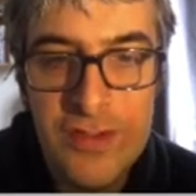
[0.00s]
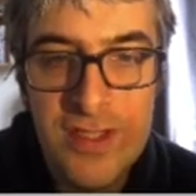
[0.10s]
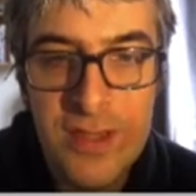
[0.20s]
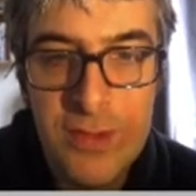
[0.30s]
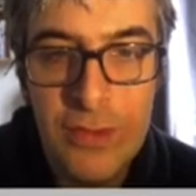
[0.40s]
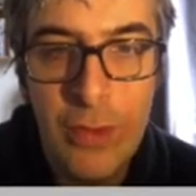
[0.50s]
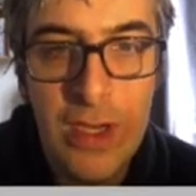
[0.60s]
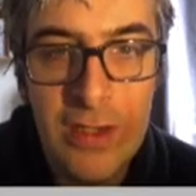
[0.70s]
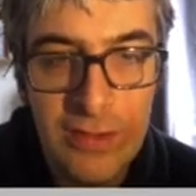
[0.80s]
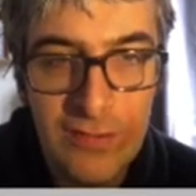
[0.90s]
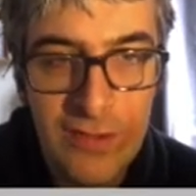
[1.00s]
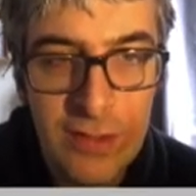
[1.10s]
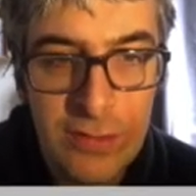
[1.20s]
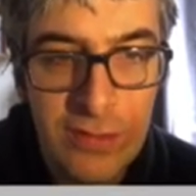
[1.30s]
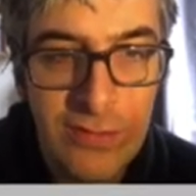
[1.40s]
seems well
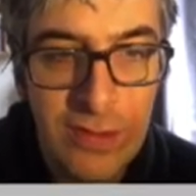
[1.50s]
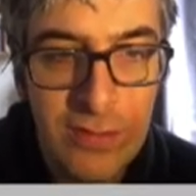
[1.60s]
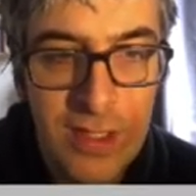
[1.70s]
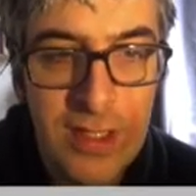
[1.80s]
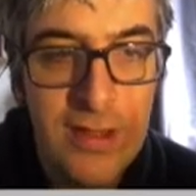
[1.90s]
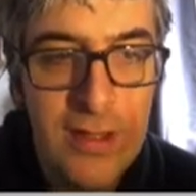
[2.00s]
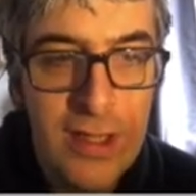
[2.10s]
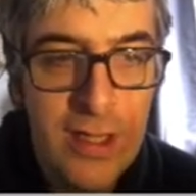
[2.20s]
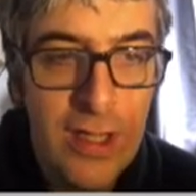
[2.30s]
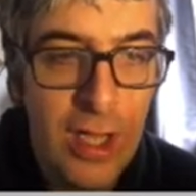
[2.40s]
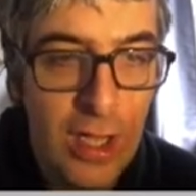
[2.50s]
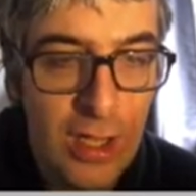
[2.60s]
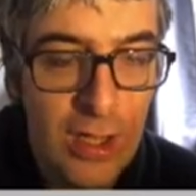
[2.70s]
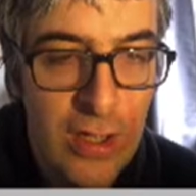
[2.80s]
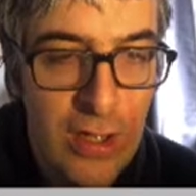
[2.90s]
configured for me.
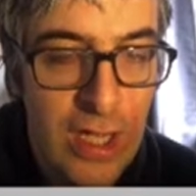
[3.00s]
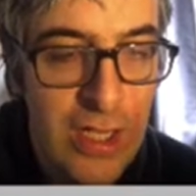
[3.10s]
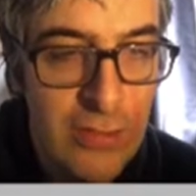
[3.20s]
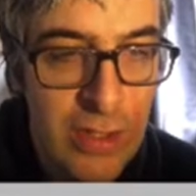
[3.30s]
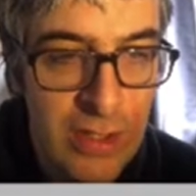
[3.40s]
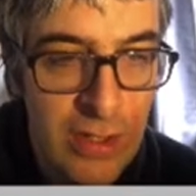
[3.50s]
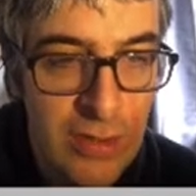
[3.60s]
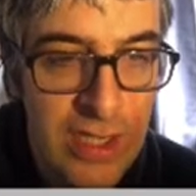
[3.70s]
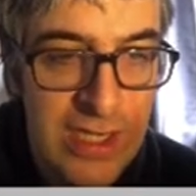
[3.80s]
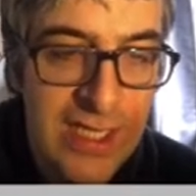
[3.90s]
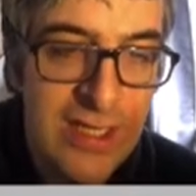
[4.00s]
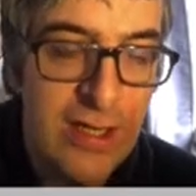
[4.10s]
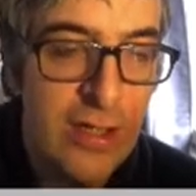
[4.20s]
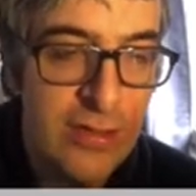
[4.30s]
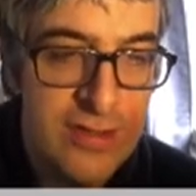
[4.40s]
I will now click
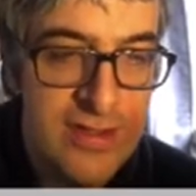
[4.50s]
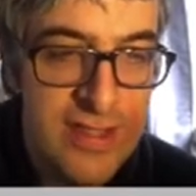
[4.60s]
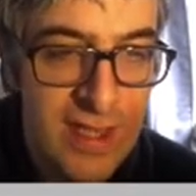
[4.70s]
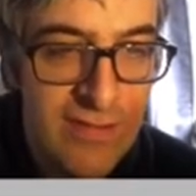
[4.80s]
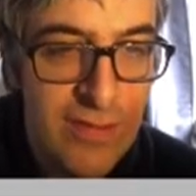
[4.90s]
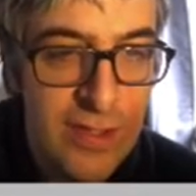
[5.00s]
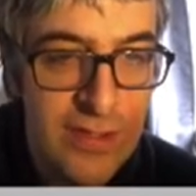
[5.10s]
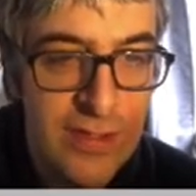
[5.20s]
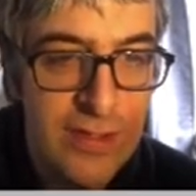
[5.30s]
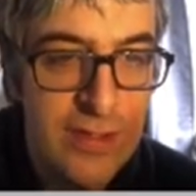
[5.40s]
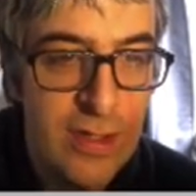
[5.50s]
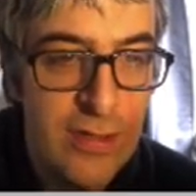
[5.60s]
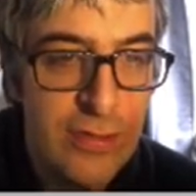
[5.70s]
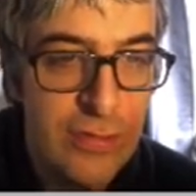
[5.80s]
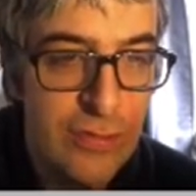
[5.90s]
on the Save button
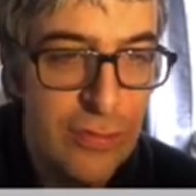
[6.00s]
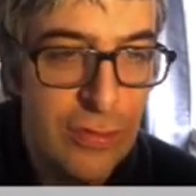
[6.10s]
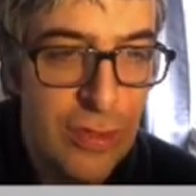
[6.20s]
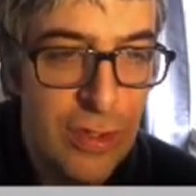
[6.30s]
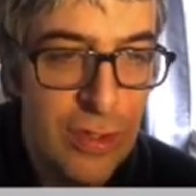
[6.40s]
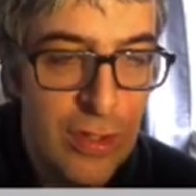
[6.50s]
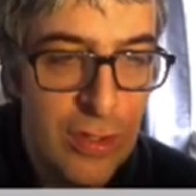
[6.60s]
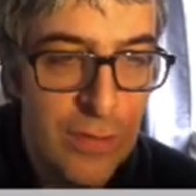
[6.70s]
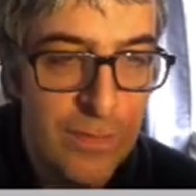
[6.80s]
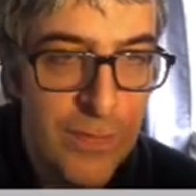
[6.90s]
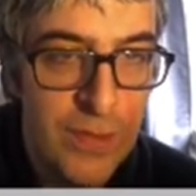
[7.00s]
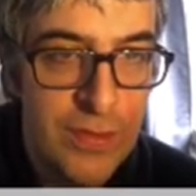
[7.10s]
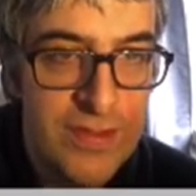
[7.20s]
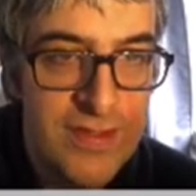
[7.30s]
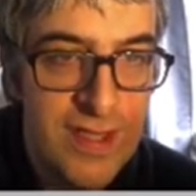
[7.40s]
to
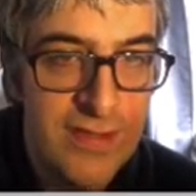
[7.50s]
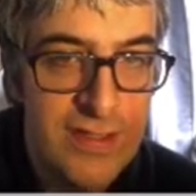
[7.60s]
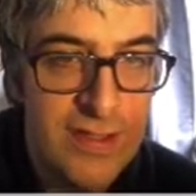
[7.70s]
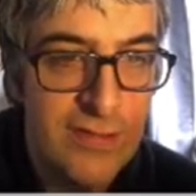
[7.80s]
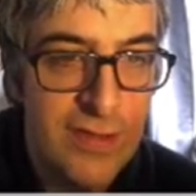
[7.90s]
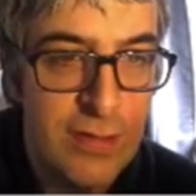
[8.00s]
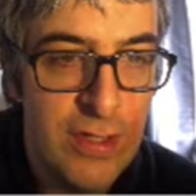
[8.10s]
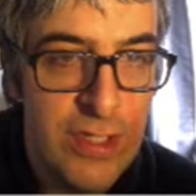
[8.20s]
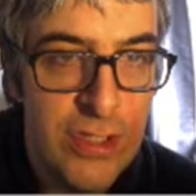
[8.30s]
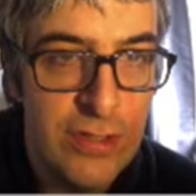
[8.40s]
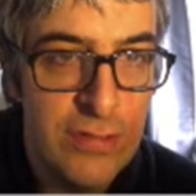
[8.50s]
save this configuration.